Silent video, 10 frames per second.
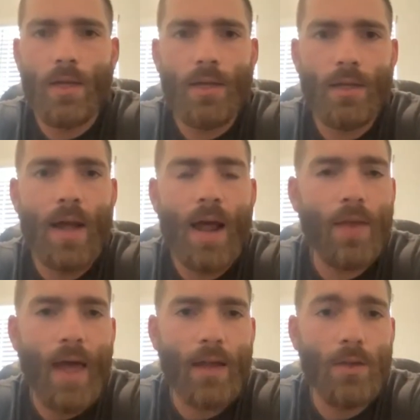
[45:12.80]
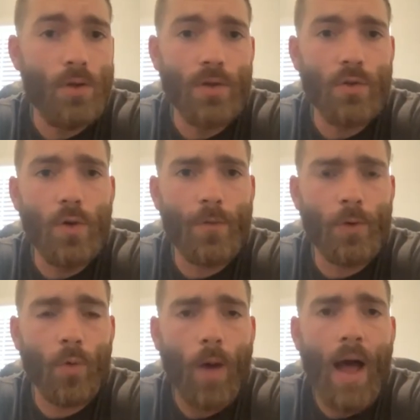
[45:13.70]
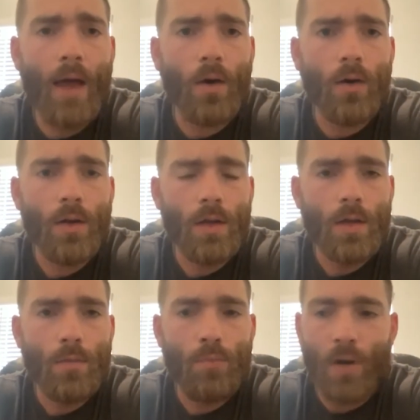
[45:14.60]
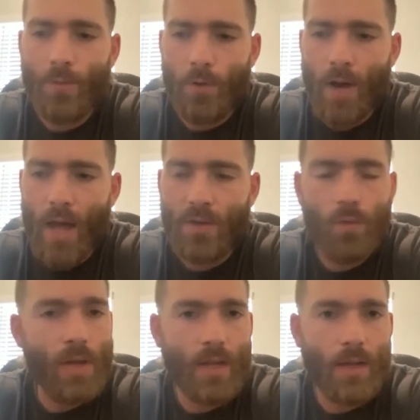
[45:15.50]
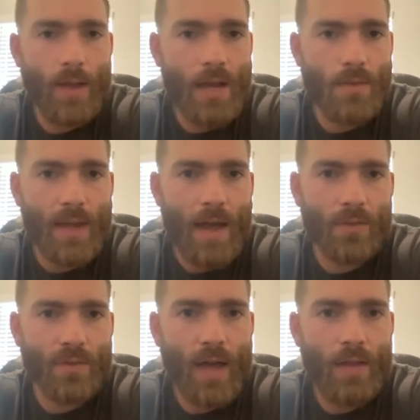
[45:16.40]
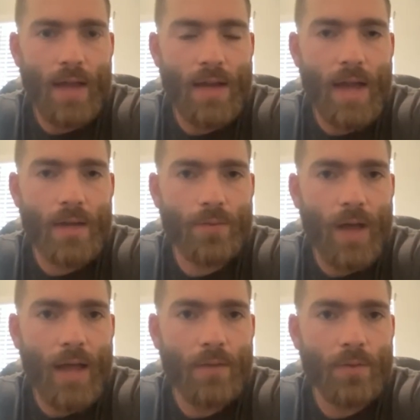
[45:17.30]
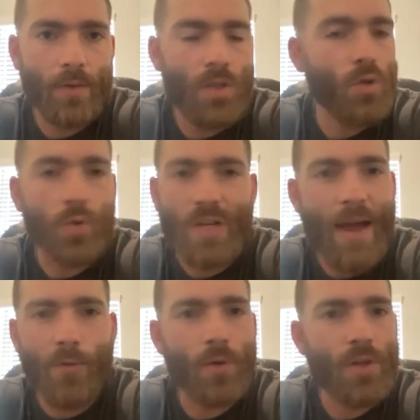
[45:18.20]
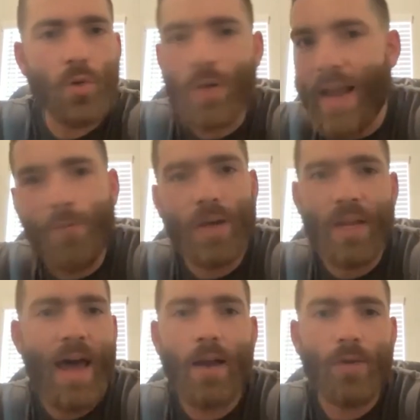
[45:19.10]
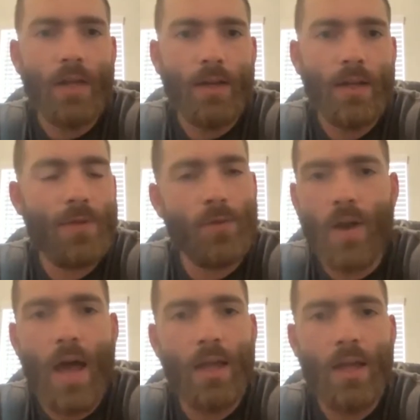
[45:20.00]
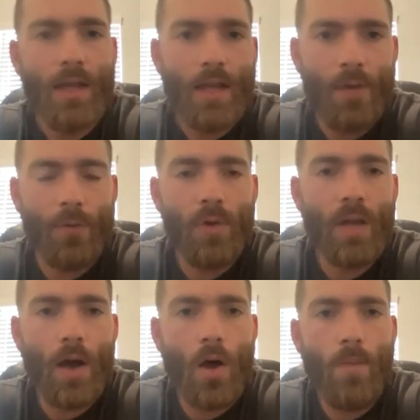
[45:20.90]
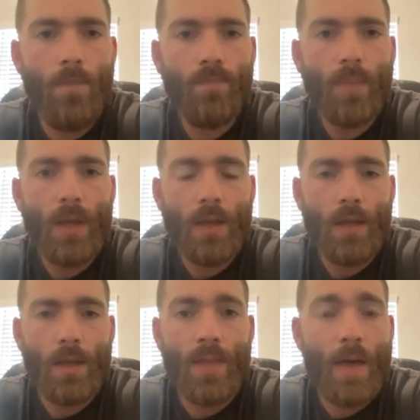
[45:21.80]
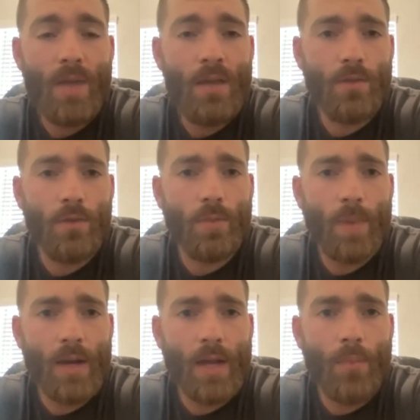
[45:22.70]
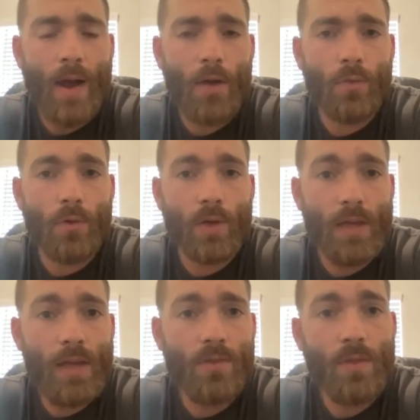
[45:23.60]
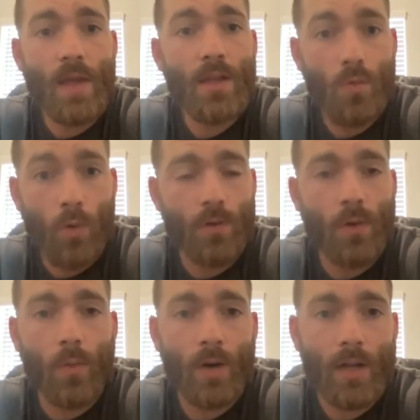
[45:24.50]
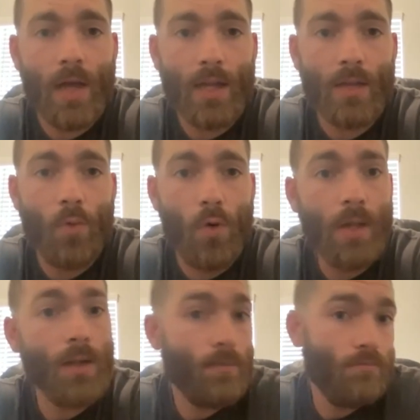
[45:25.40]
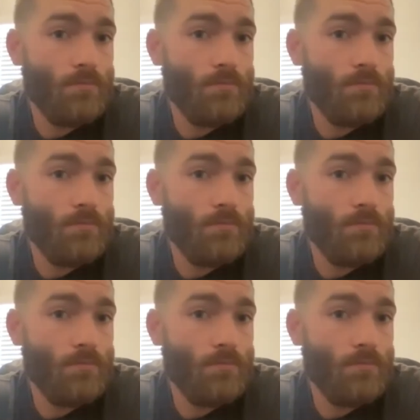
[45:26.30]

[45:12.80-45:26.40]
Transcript: Get out of that. You could do it for a while, but if you're not doing anything outside of that 9-to-5, you'll never get out of it. If you get home and that means you spend a couple hours with your kids and then you work till 1 o'clock in the morning,